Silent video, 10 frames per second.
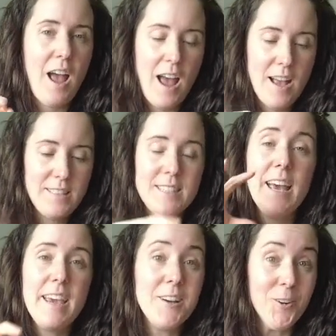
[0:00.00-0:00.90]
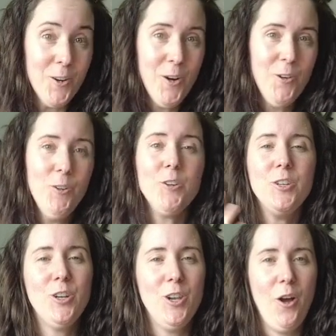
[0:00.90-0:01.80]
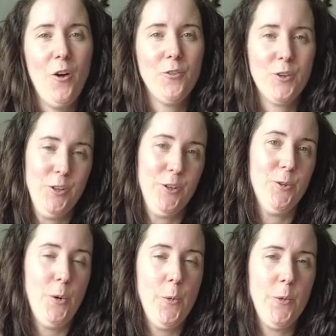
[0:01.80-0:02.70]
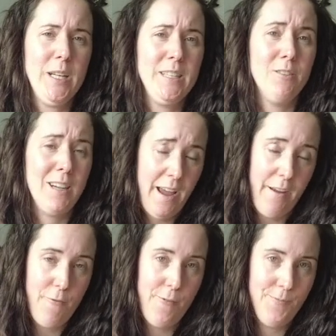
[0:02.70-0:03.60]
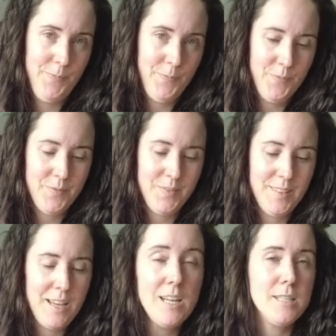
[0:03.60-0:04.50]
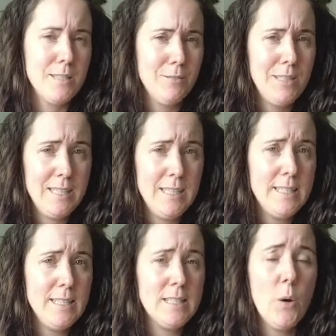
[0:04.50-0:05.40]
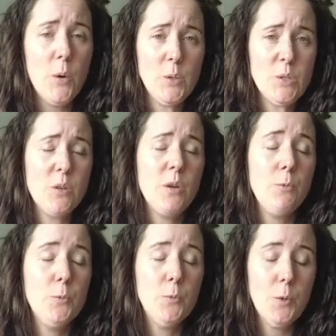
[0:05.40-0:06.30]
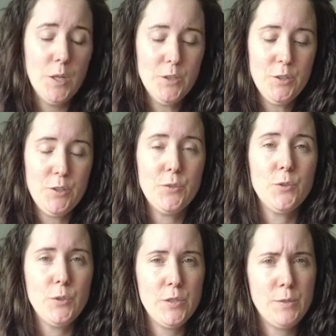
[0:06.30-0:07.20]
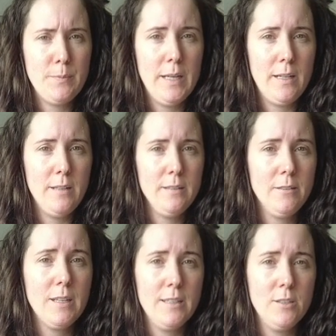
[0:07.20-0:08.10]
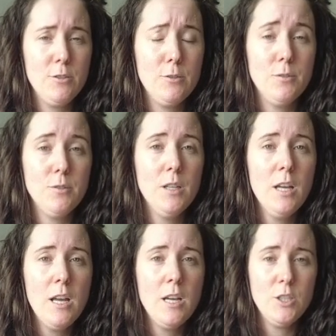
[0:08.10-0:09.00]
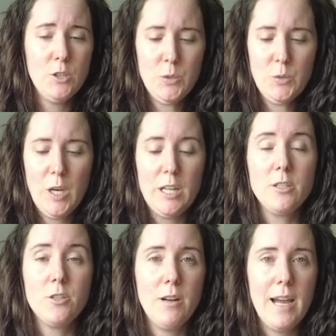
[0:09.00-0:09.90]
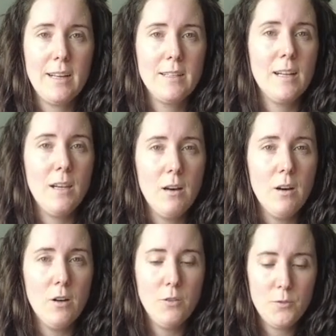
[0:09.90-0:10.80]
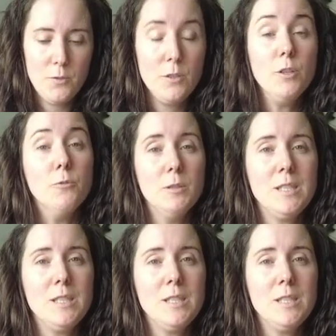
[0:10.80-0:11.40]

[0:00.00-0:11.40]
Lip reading: as they grow, your love gonna grow in your life. So this is also a wonderful spell you can do to attract the love. You will